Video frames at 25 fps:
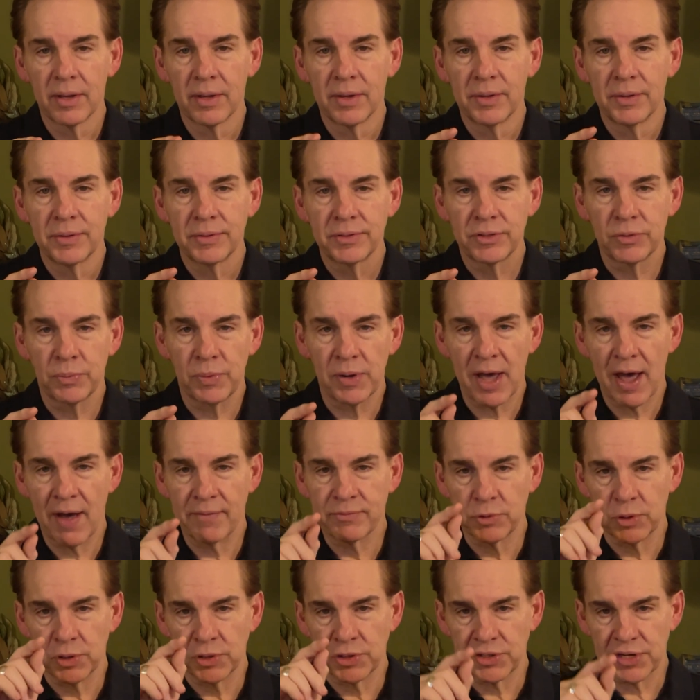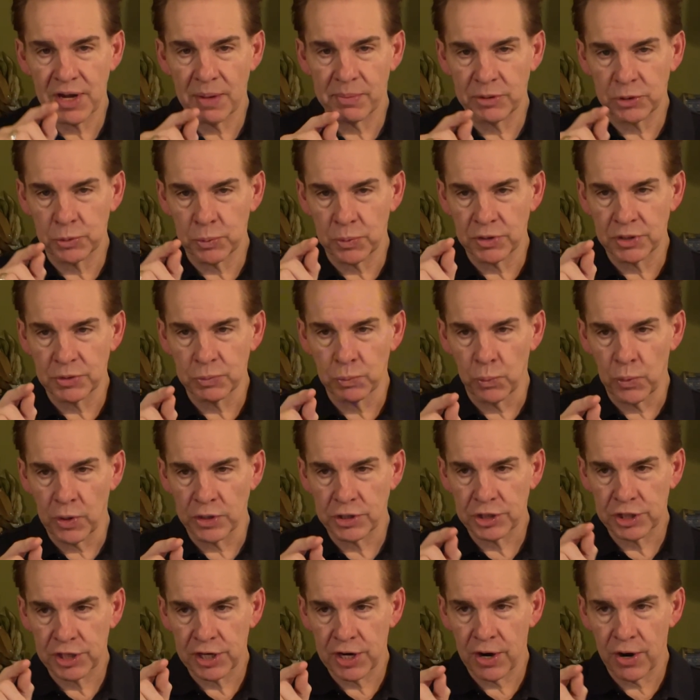So we have to establish
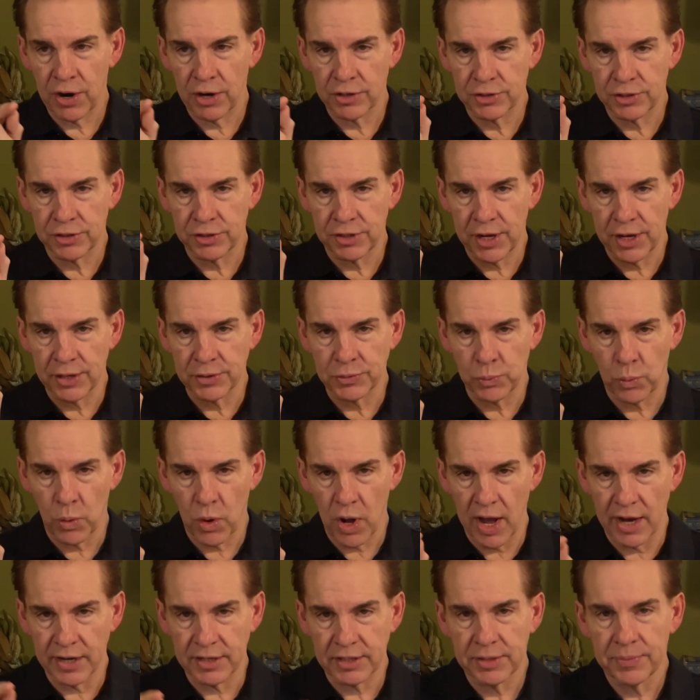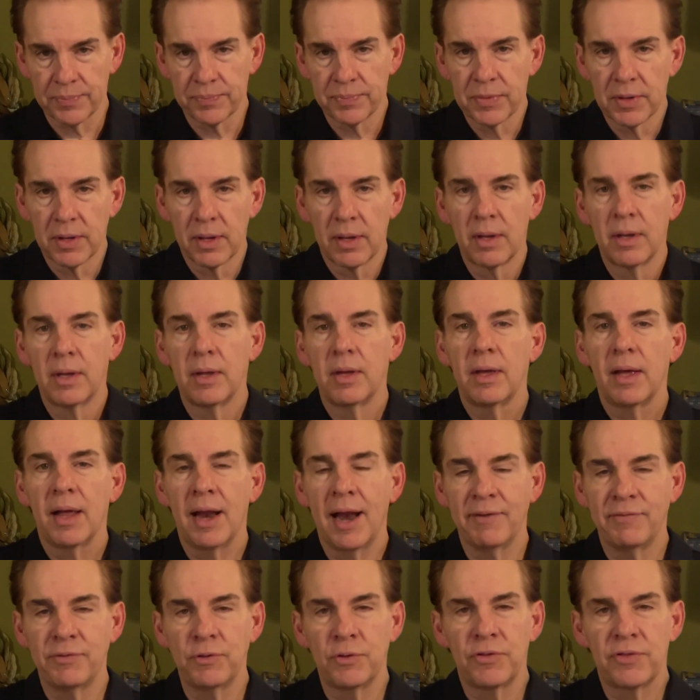which character does what.
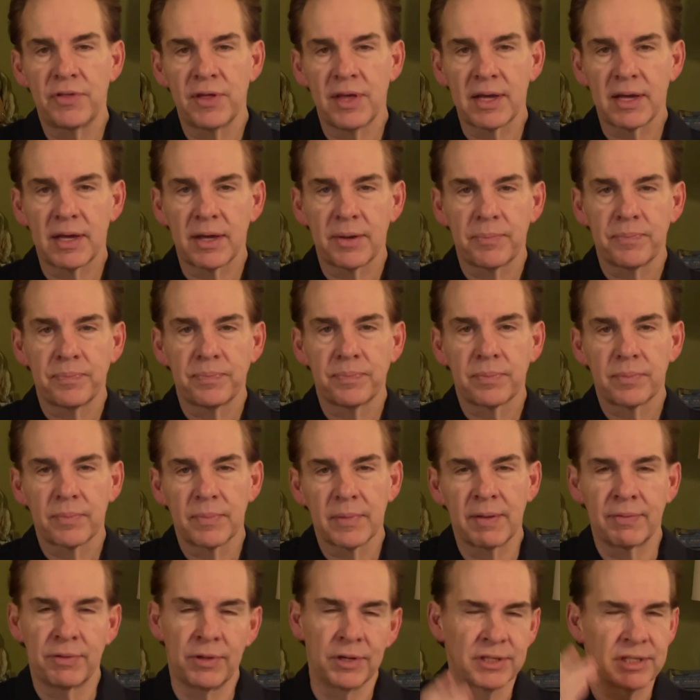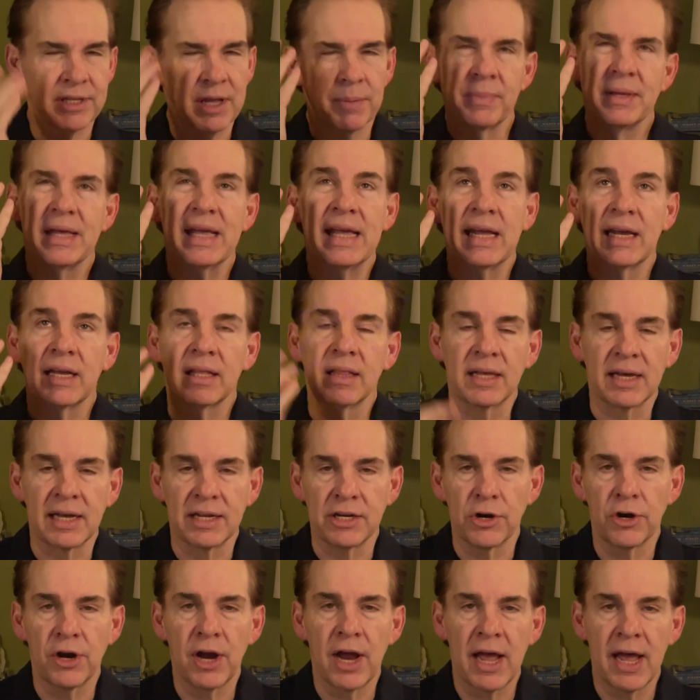And if there's some inkling in
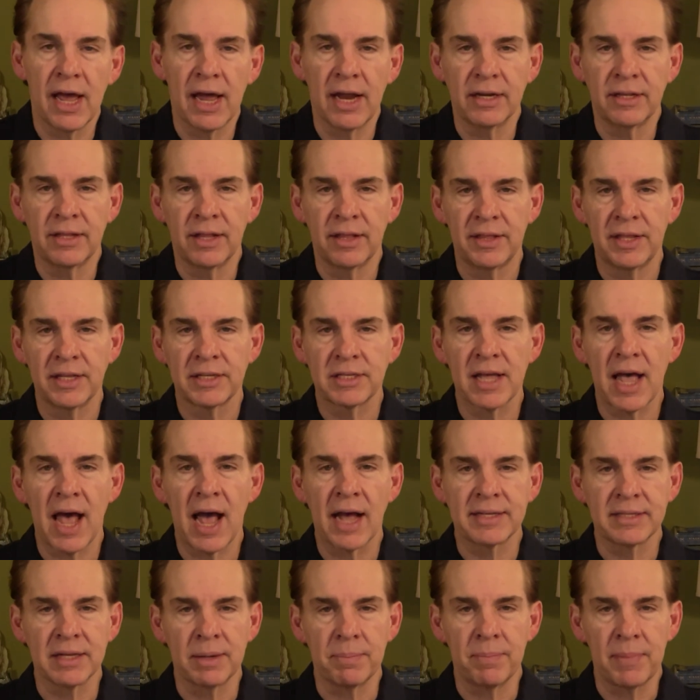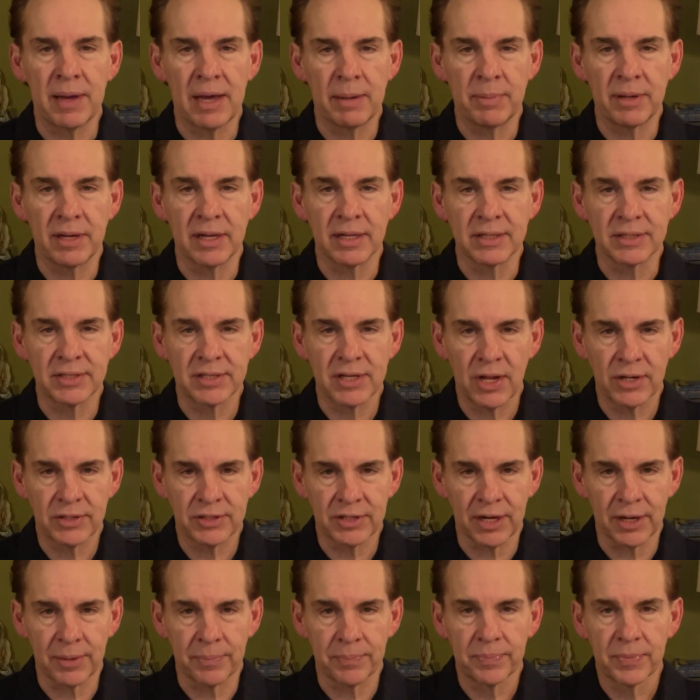your head that this accent may be
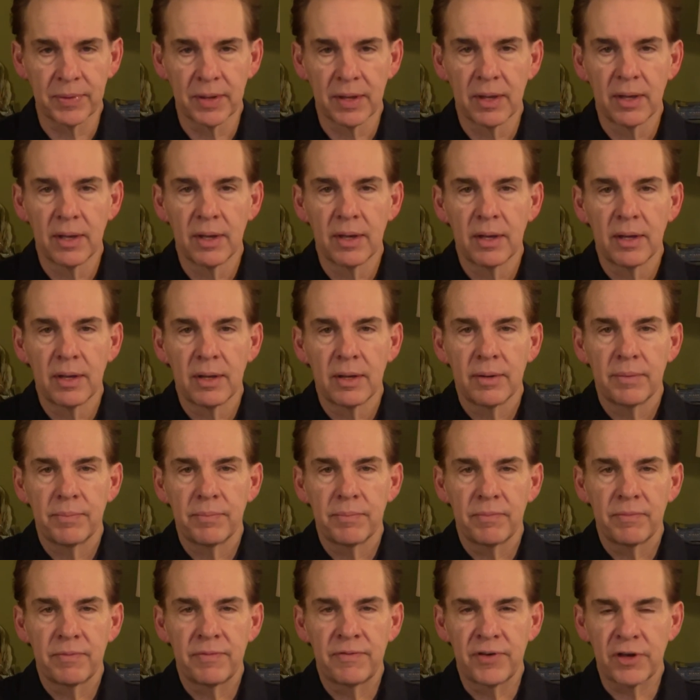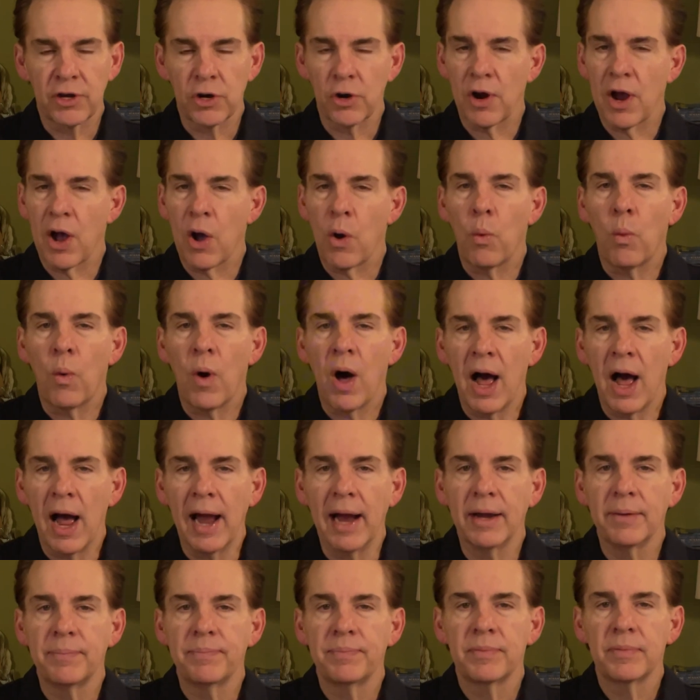insulting, figure out
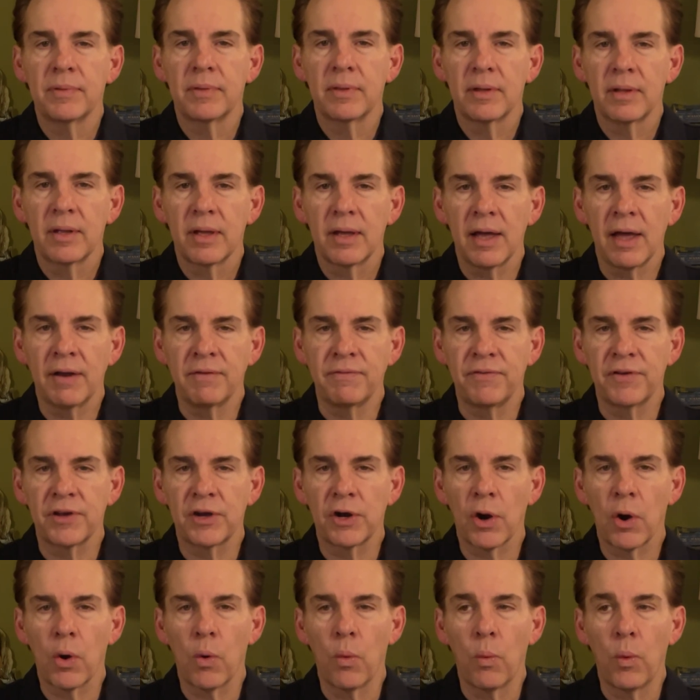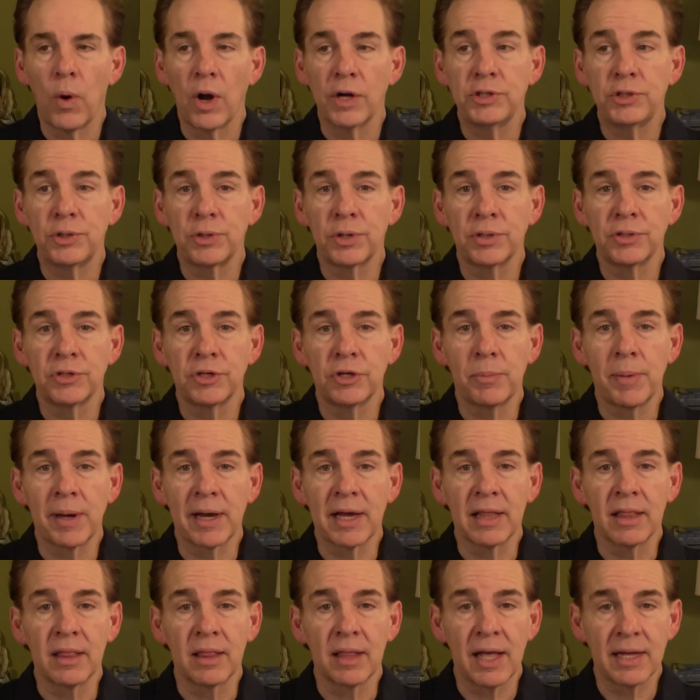why. And figure out what you can do to make
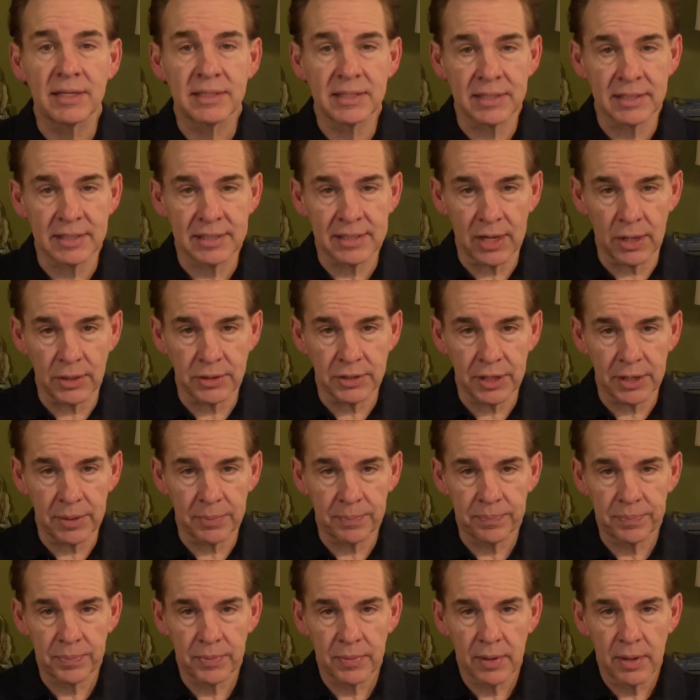it less insulting.